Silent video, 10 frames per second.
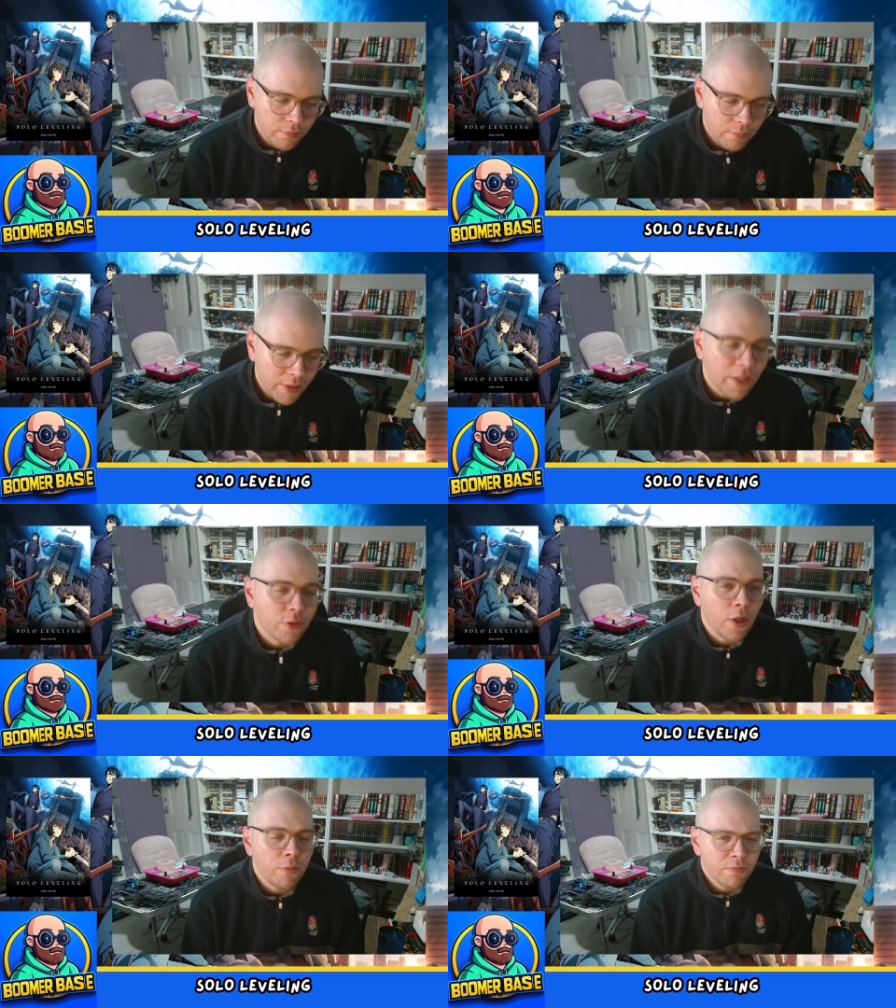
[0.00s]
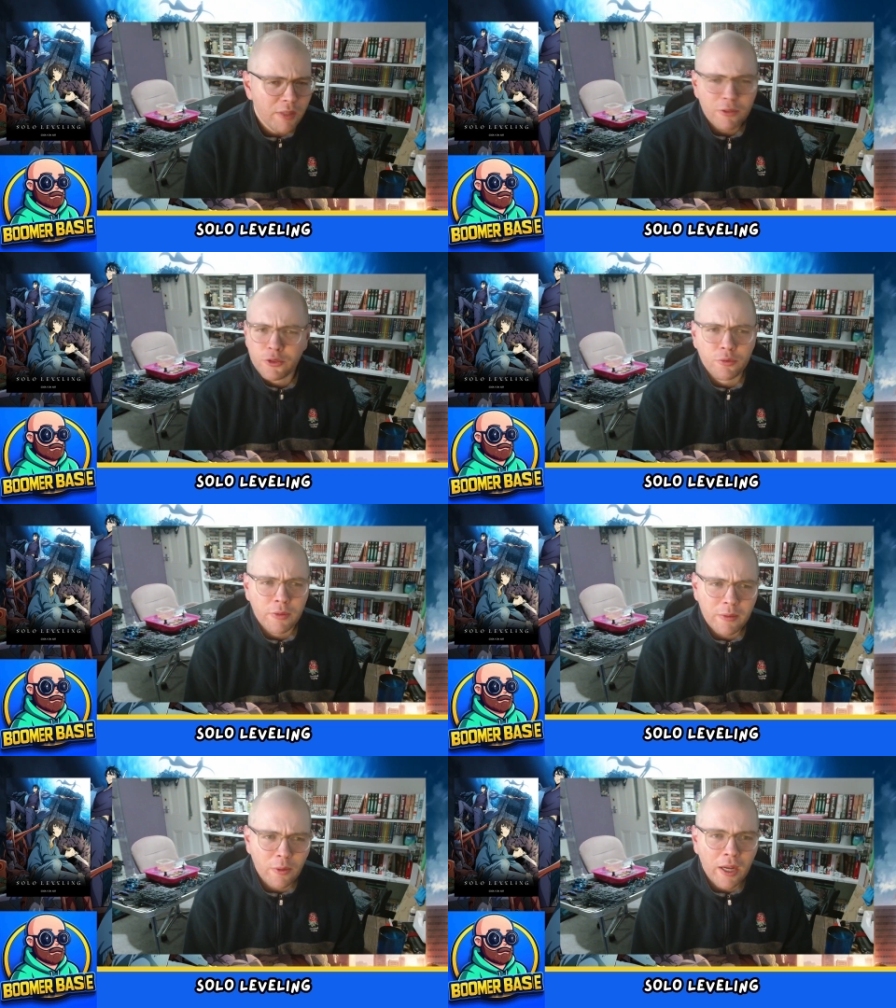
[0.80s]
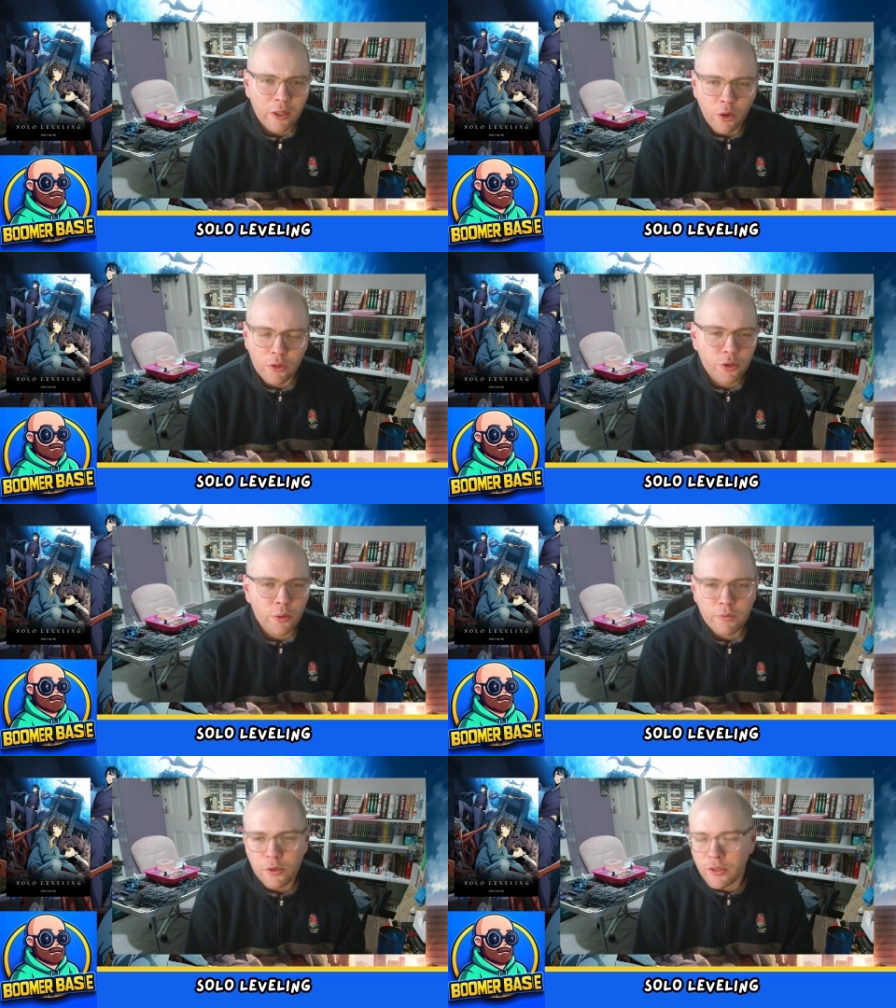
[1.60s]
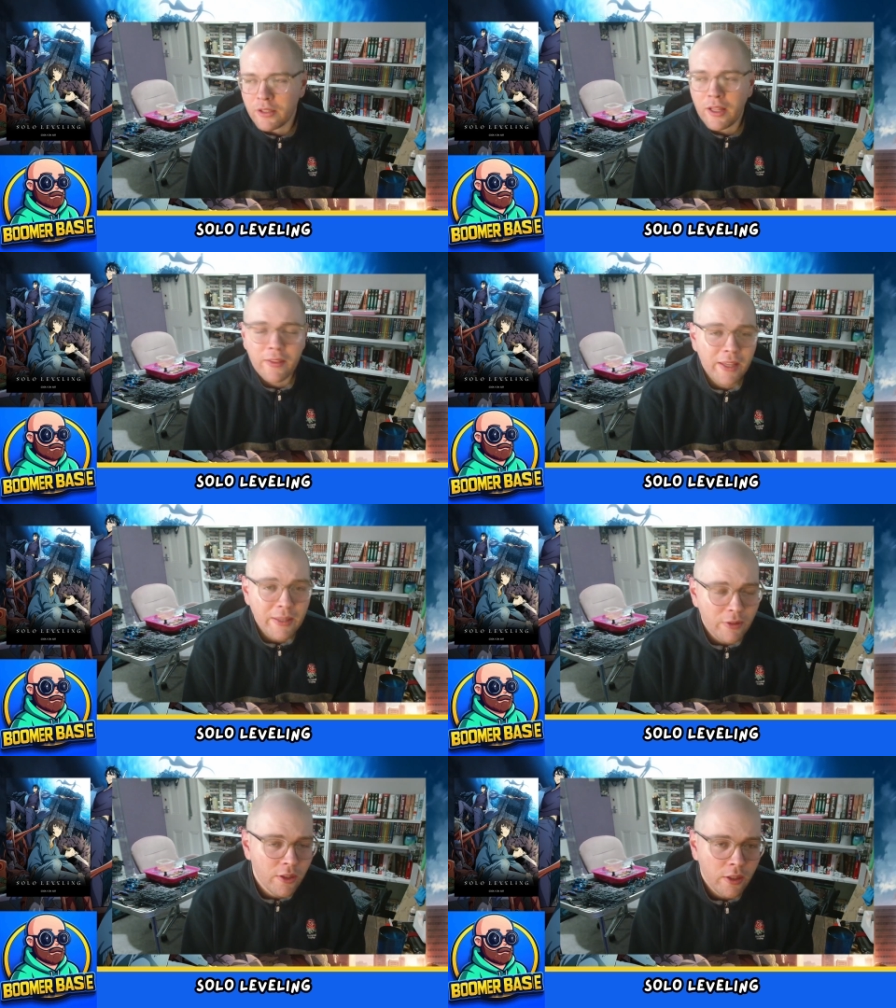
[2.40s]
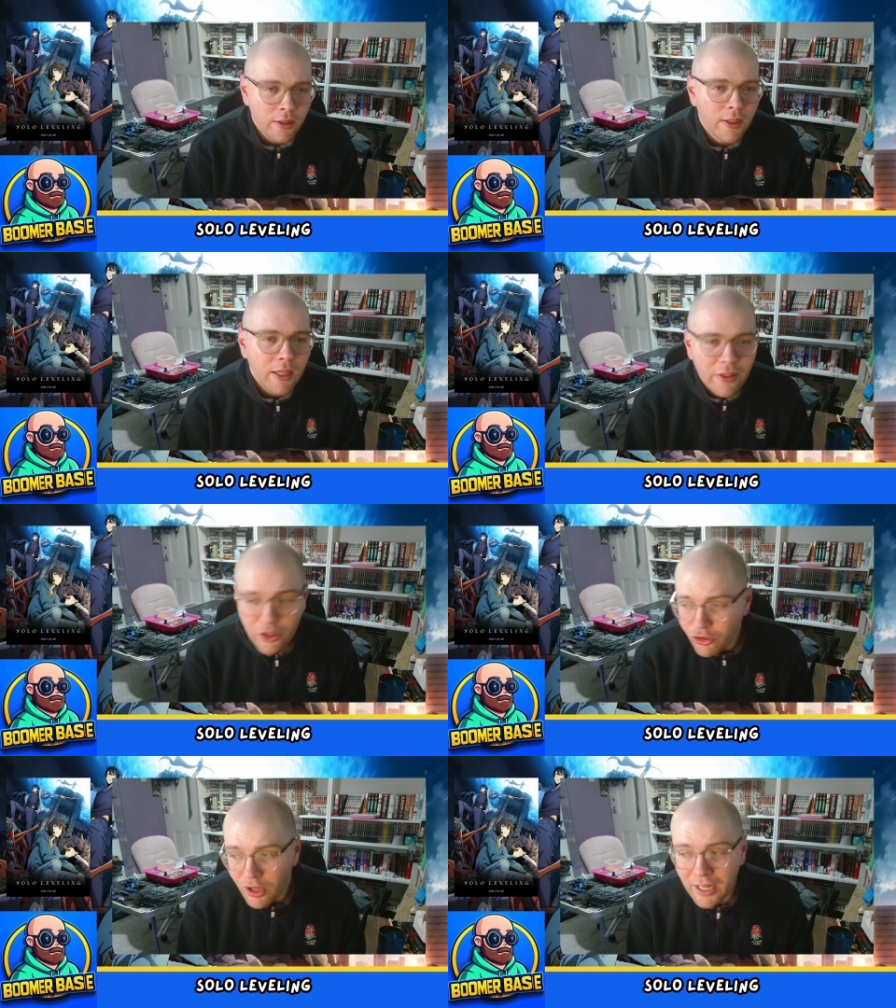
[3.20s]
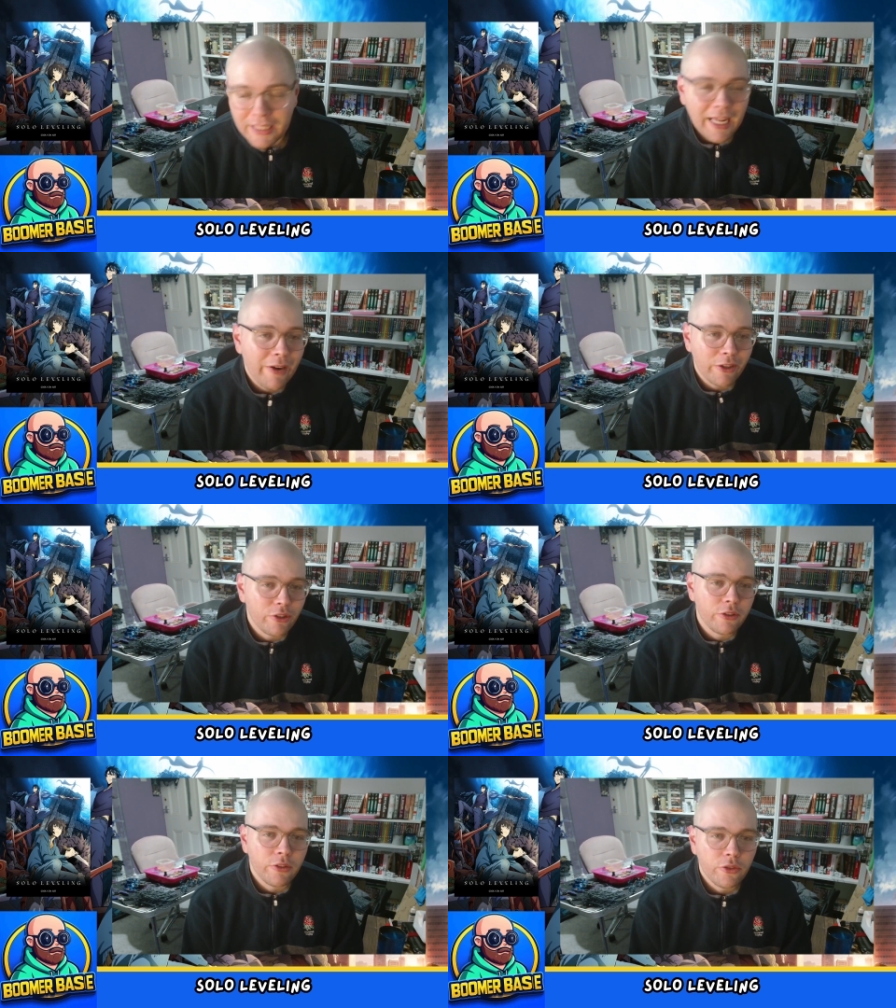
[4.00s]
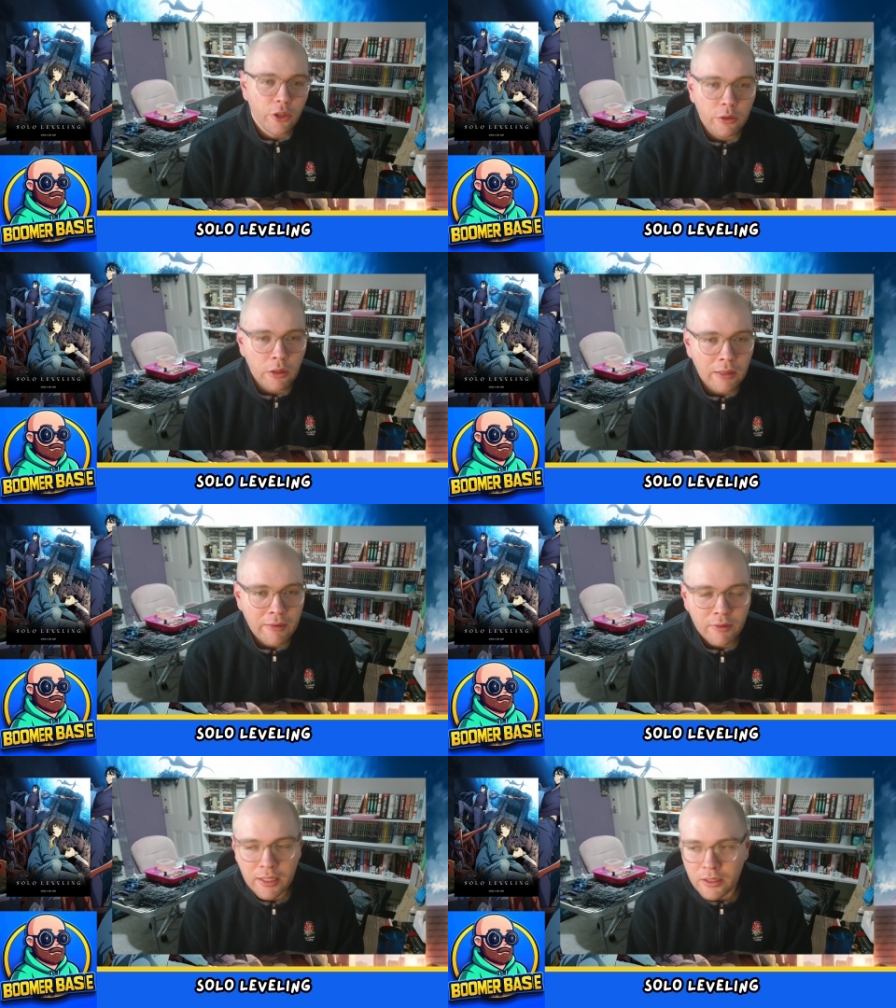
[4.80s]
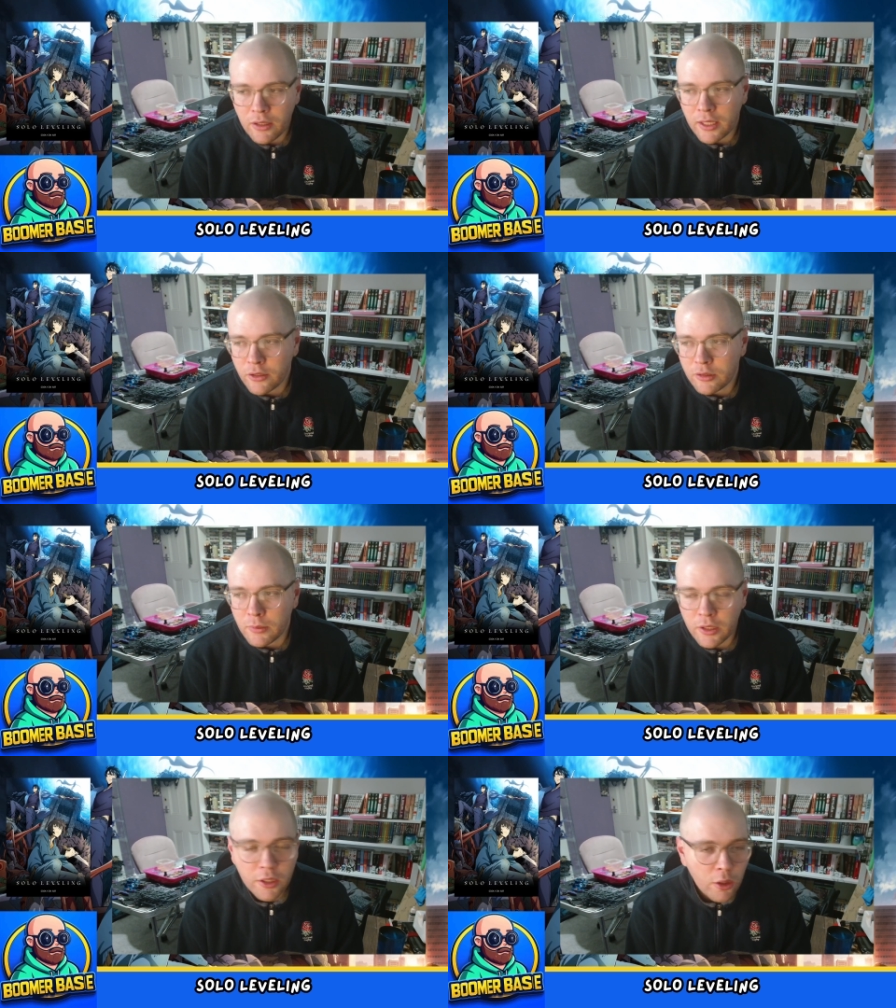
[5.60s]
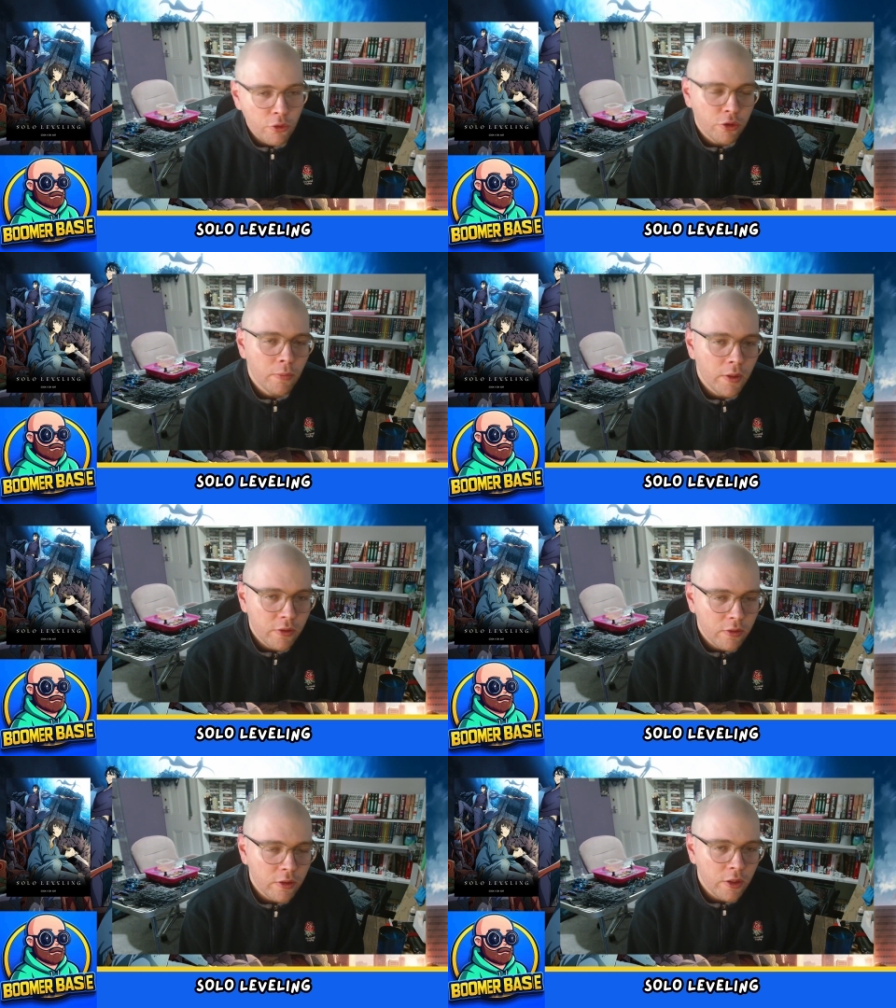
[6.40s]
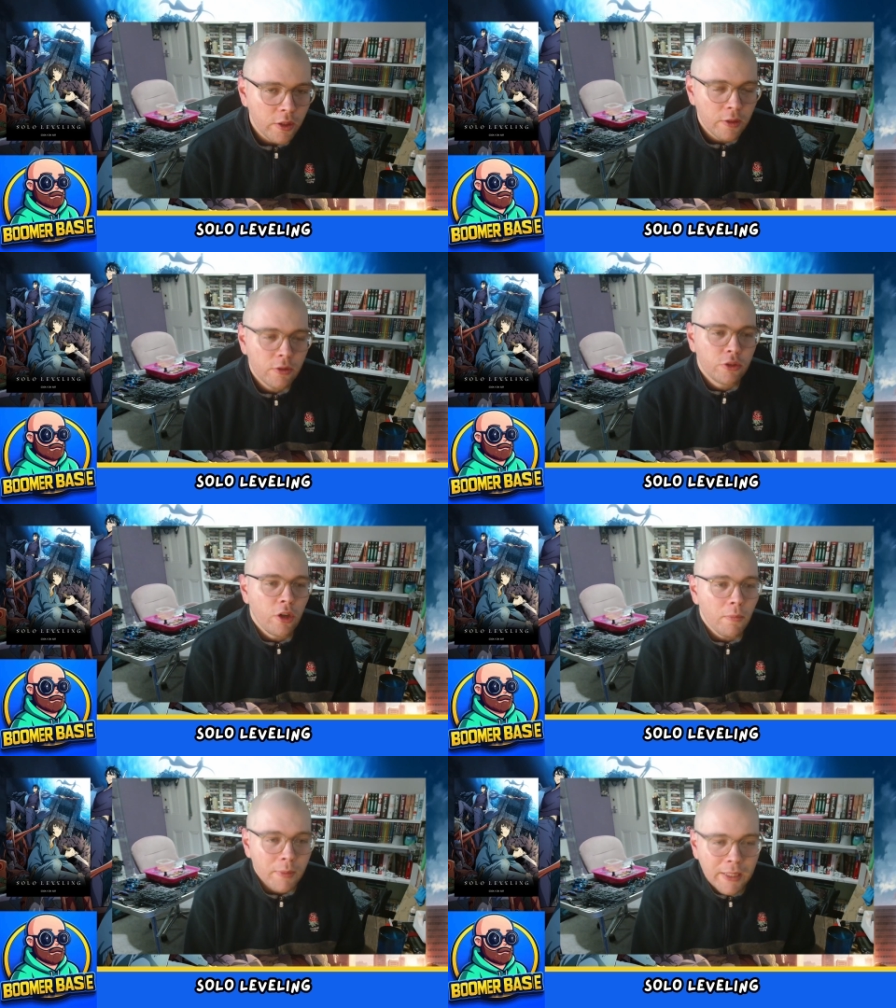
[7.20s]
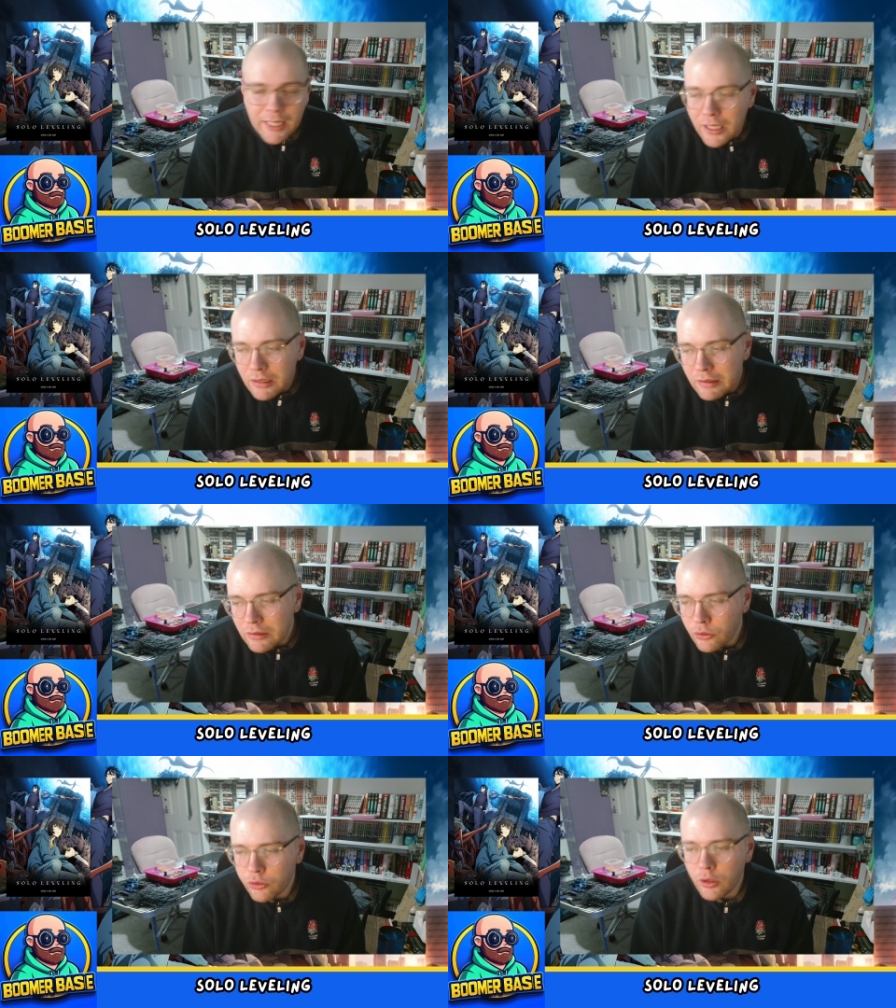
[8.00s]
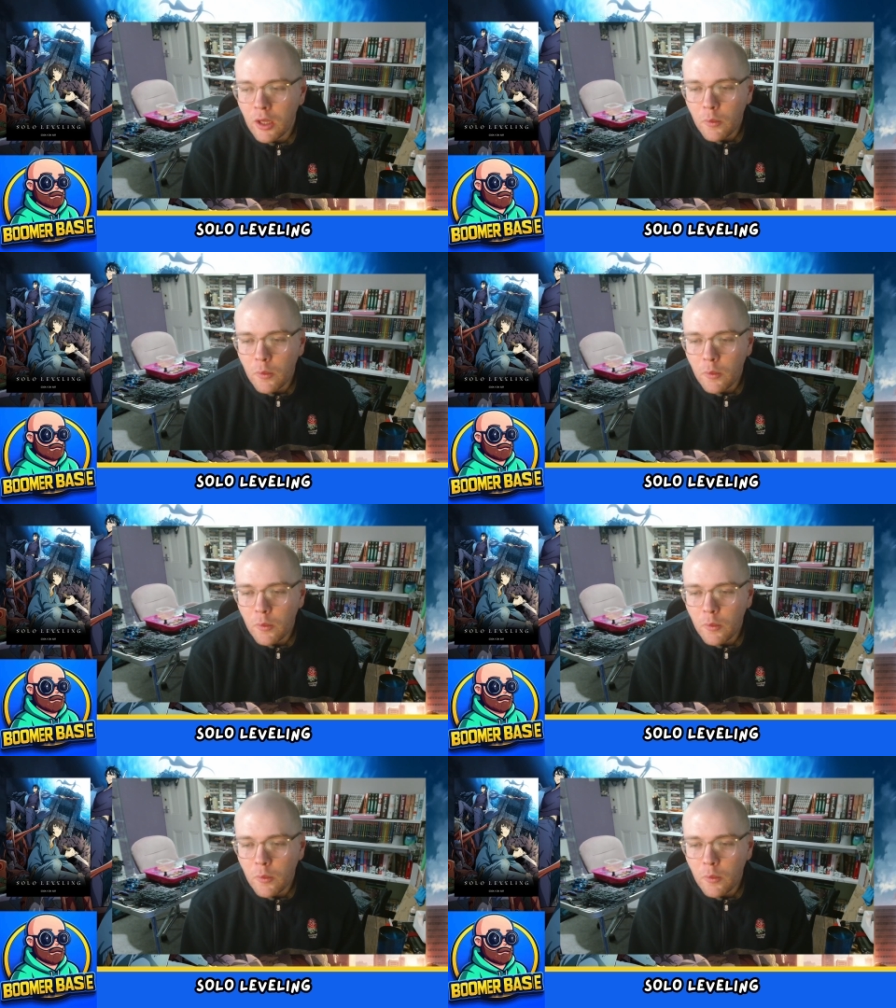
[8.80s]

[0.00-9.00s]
Yes, no, I got so confused then. They're giving the side characters in Solo Leveling, like some of the girls from the top guilds.